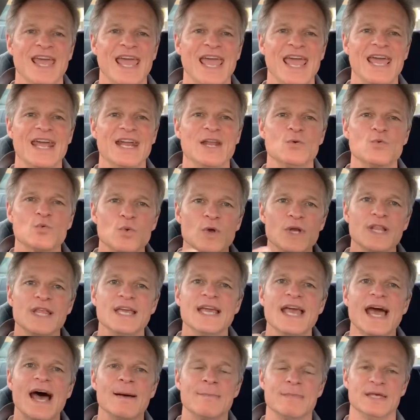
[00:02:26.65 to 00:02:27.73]
And it really
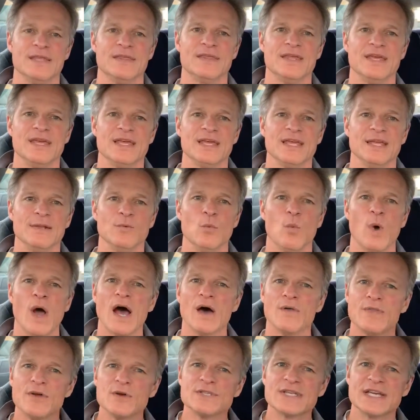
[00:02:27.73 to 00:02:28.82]
got me thinking,
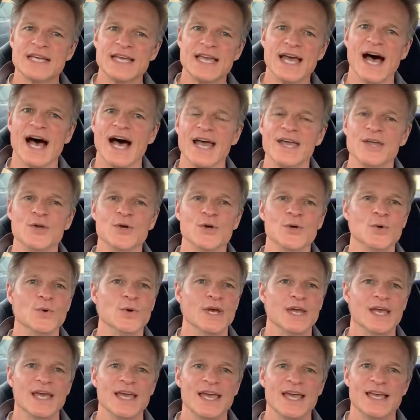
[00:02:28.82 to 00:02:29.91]
wow, there's a guy who
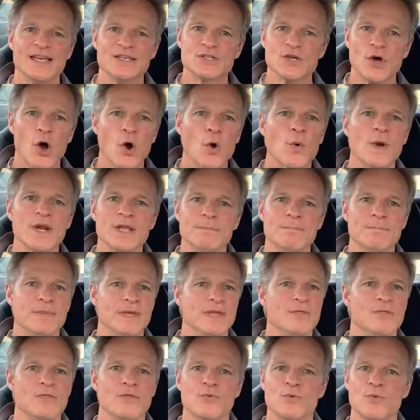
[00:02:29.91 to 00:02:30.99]
has already
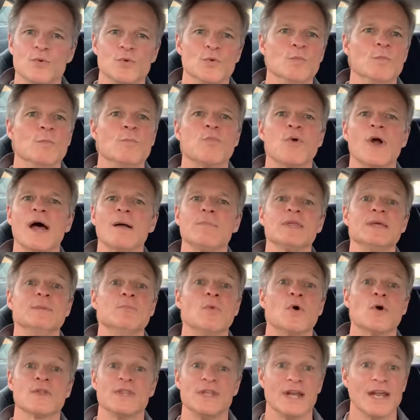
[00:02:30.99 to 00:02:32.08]
been through probably
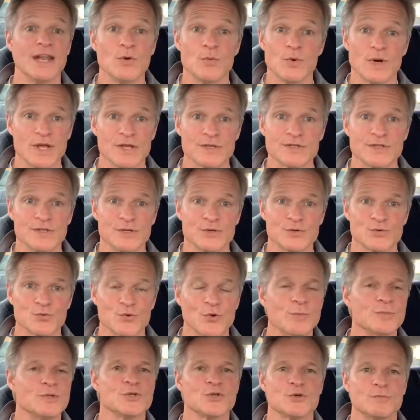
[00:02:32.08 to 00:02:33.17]
more than anyone else in this
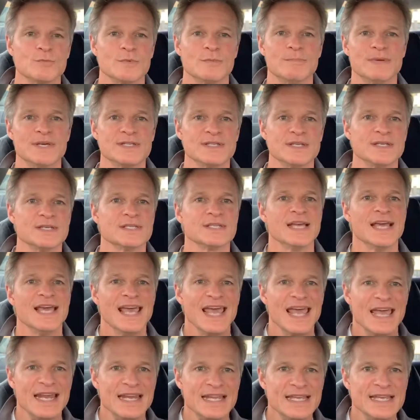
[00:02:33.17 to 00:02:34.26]
room in terms of business,
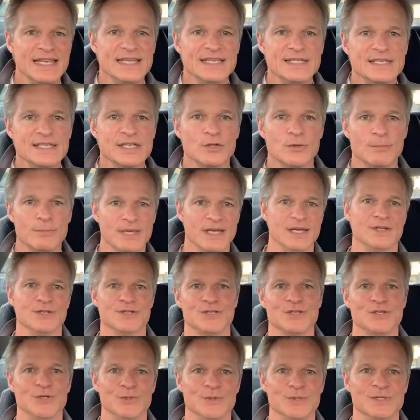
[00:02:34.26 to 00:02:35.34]
and he's still being a
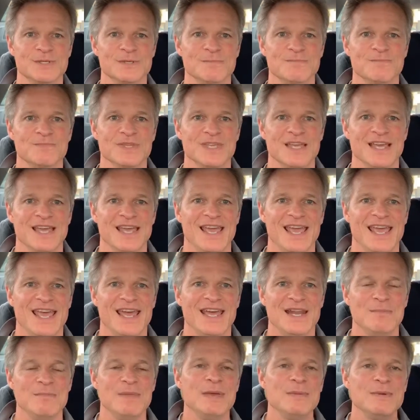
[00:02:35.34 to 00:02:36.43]
student.
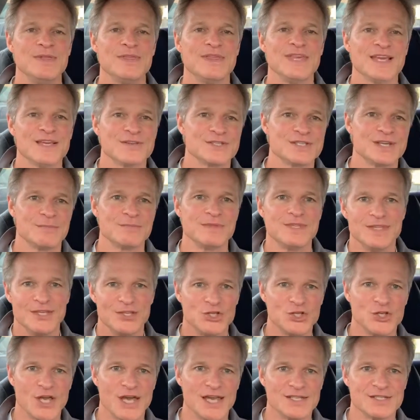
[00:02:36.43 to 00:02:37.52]
And it made me think of something that
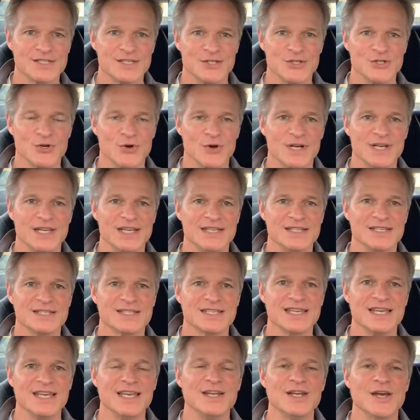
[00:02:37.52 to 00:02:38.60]
Chaz said during
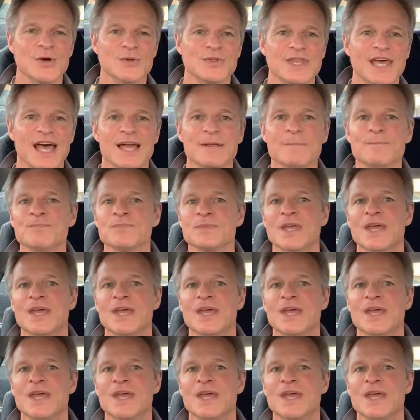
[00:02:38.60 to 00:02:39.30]
his keynote, that